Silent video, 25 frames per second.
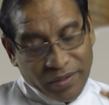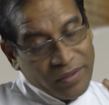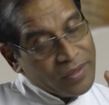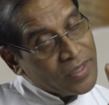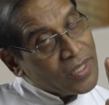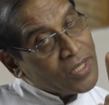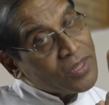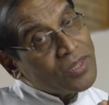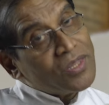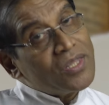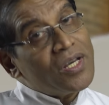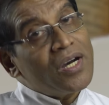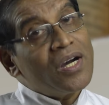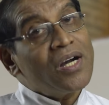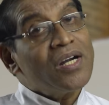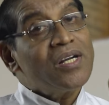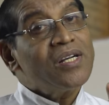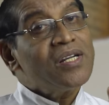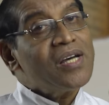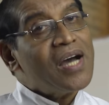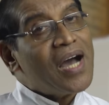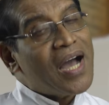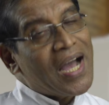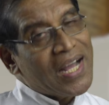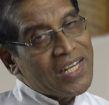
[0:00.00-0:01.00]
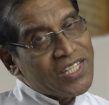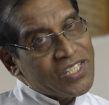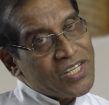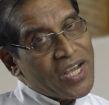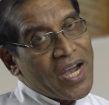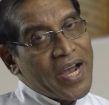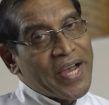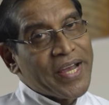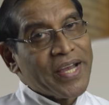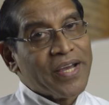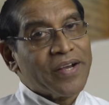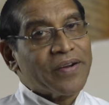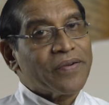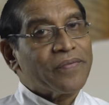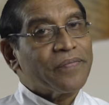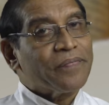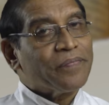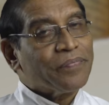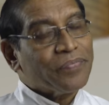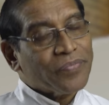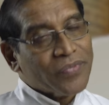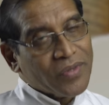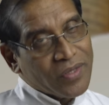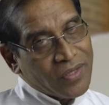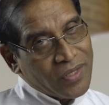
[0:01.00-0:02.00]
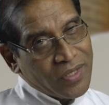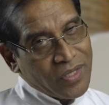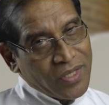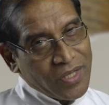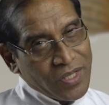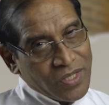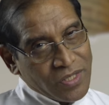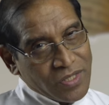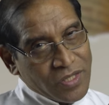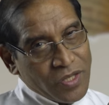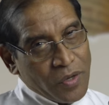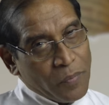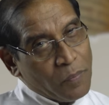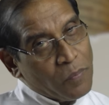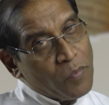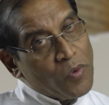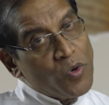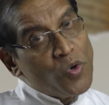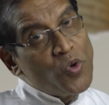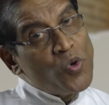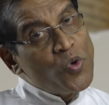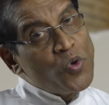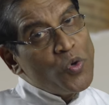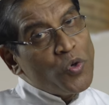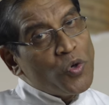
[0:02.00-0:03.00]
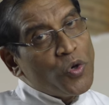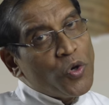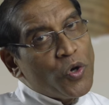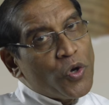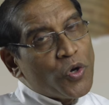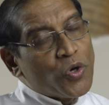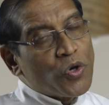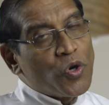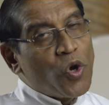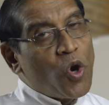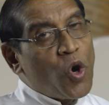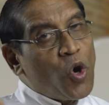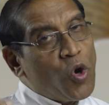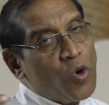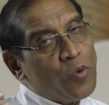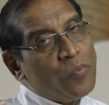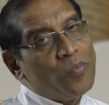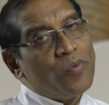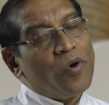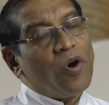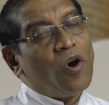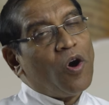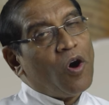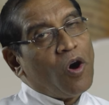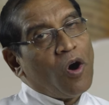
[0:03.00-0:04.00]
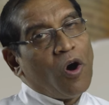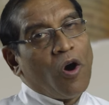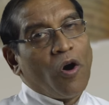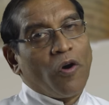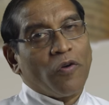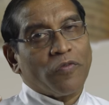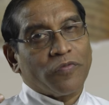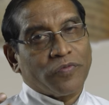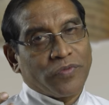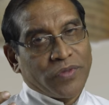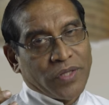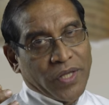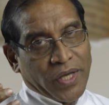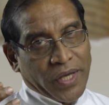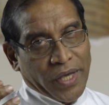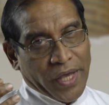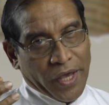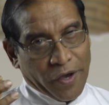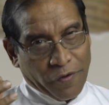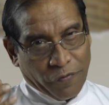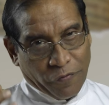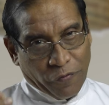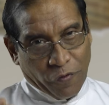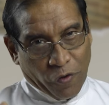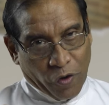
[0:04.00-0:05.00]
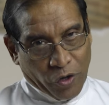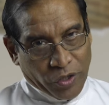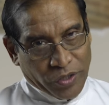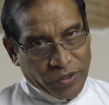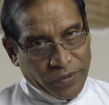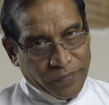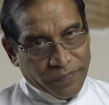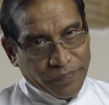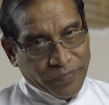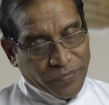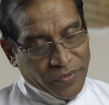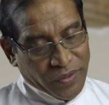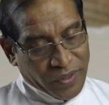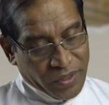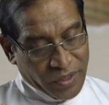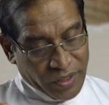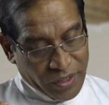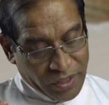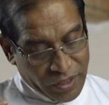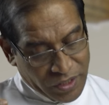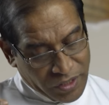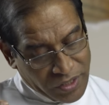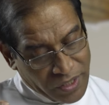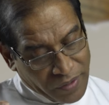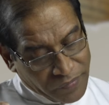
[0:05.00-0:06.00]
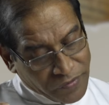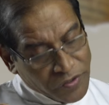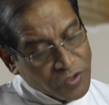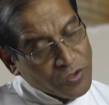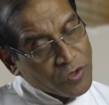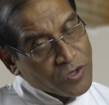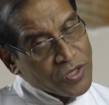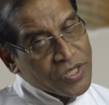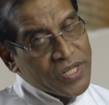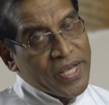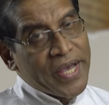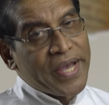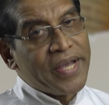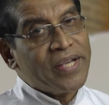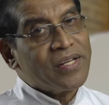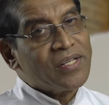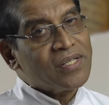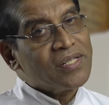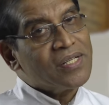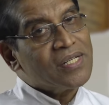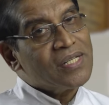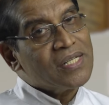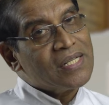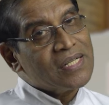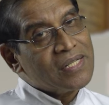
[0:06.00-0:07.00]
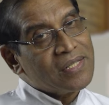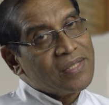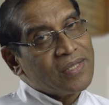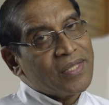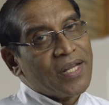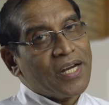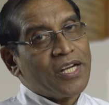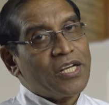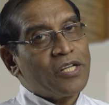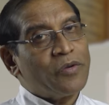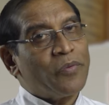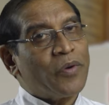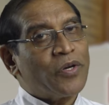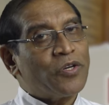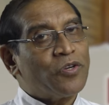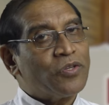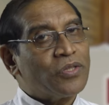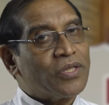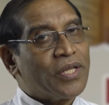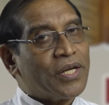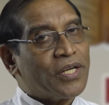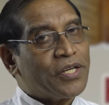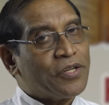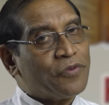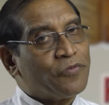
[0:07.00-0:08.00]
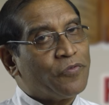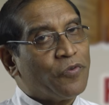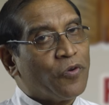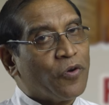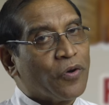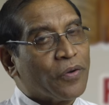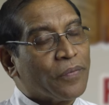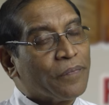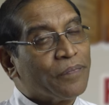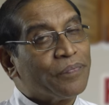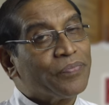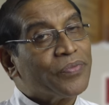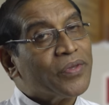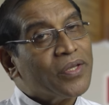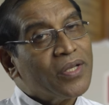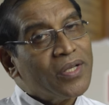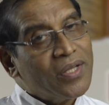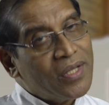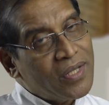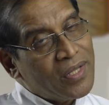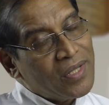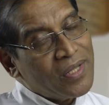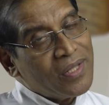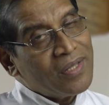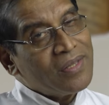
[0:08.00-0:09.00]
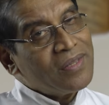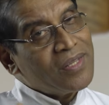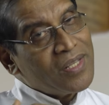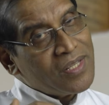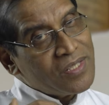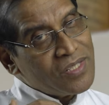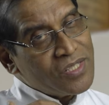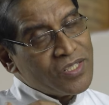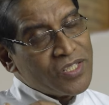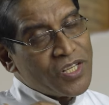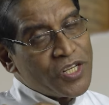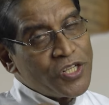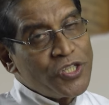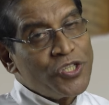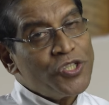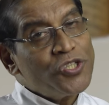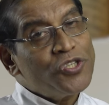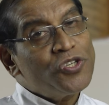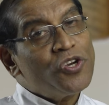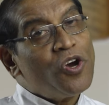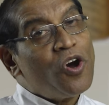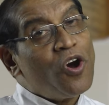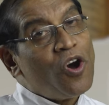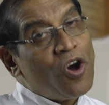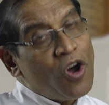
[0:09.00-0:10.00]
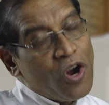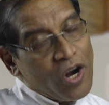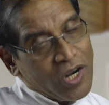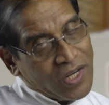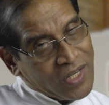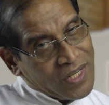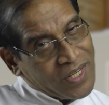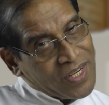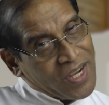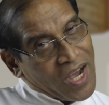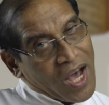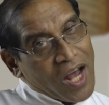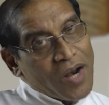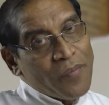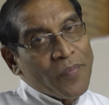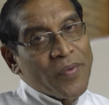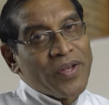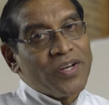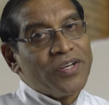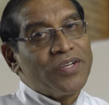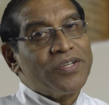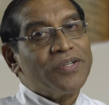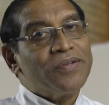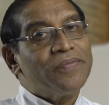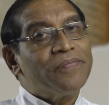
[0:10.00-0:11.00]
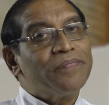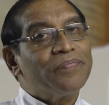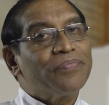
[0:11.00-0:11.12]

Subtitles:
The third attire is the blue robe of the ephod in chapter 28, 31 to 34. This is a short garment.